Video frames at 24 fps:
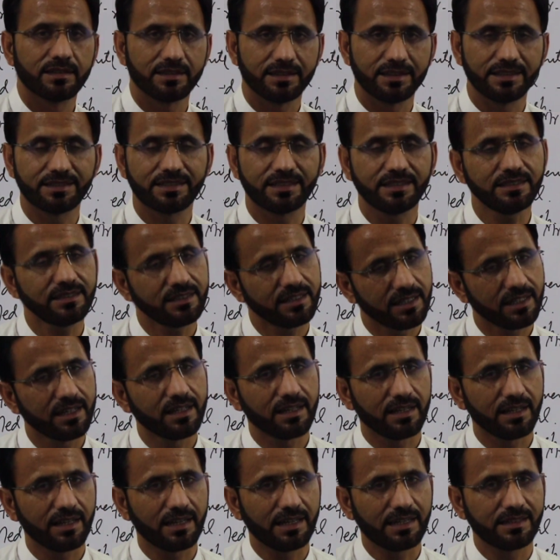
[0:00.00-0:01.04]
This is
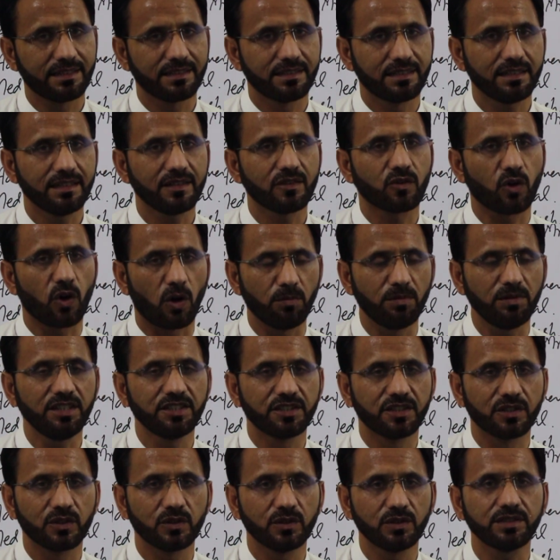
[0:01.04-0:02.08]
another commonly
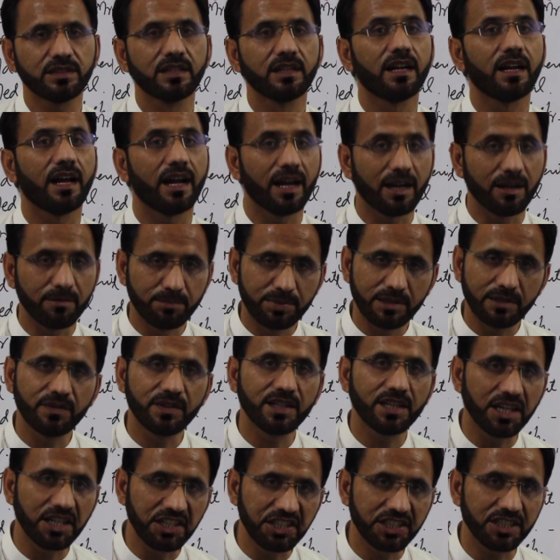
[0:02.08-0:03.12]
used
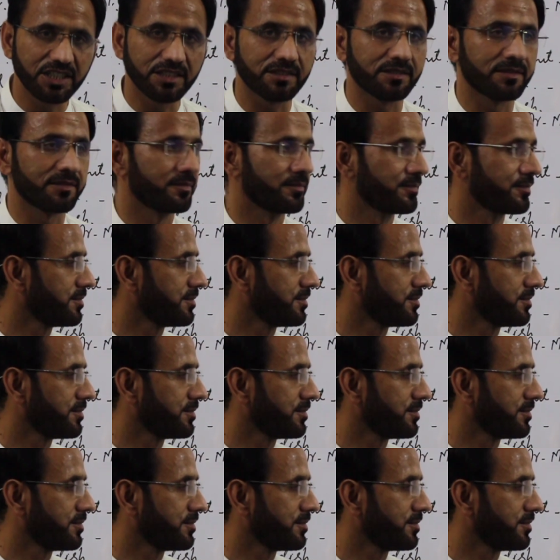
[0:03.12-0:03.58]
abbreviation.